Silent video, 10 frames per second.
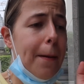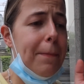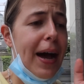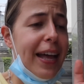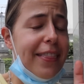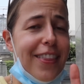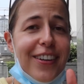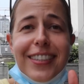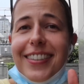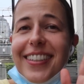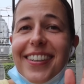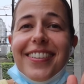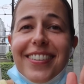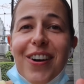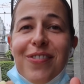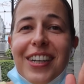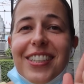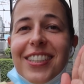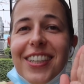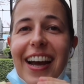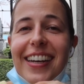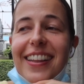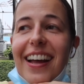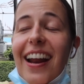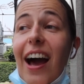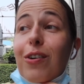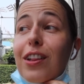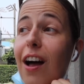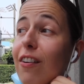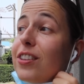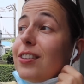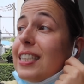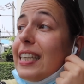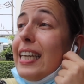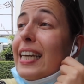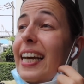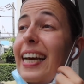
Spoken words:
but there's still so much in China that I would love to see.